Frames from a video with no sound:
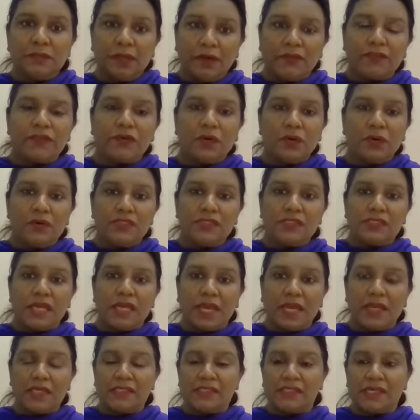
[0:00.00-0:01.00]
Of course,
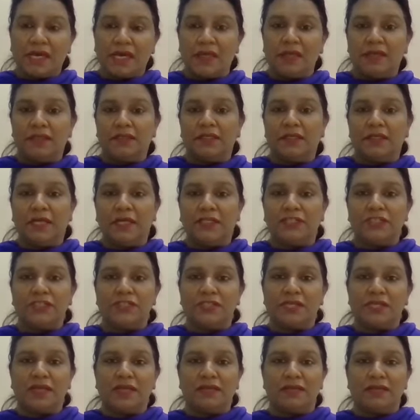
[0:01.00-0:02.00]
yes, the
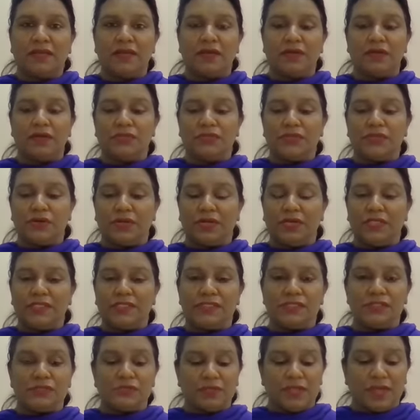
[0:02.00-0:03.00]
lectures are there also. You can
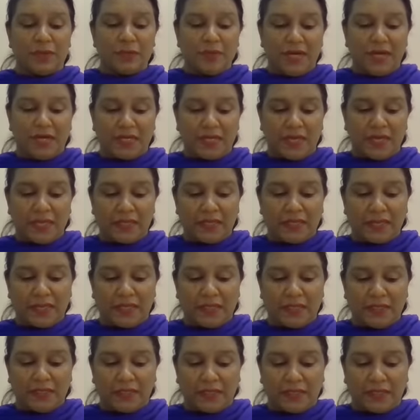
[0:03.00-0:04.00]
listen to them again
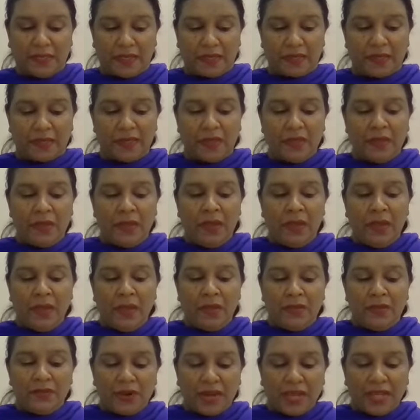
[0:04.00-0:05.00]
and again,
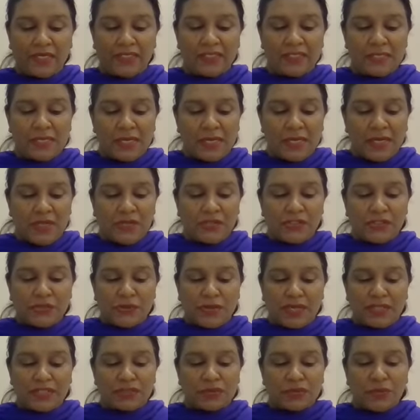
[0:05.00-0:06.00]
right? So
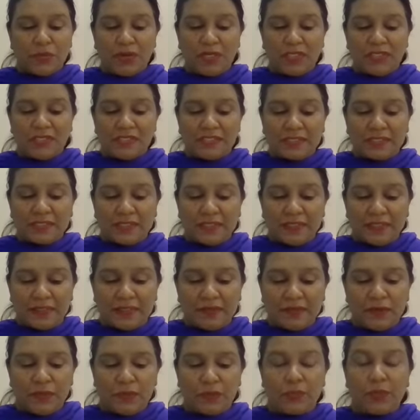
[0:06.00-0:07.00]
it was
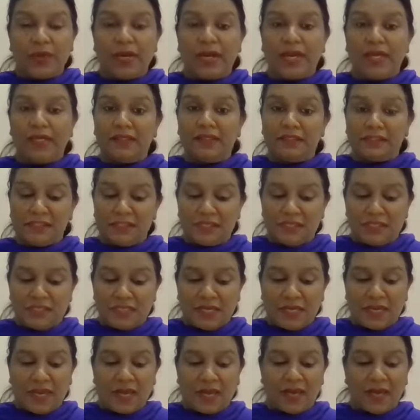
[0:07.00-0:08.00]
clear why the
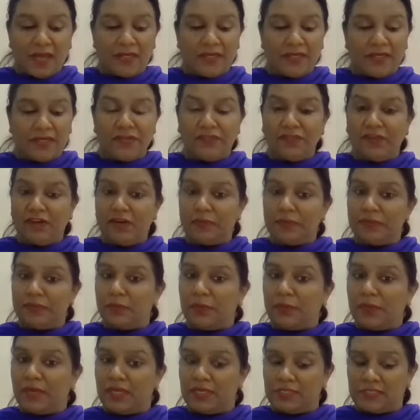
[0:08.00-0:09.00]
city had developed
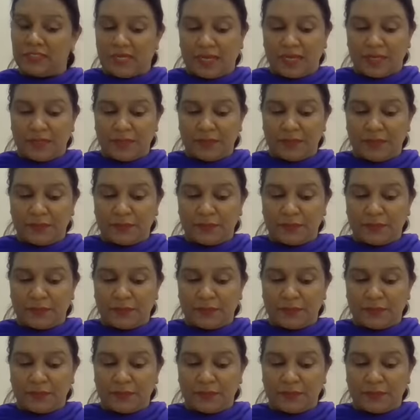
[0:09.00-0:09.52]
the way it had.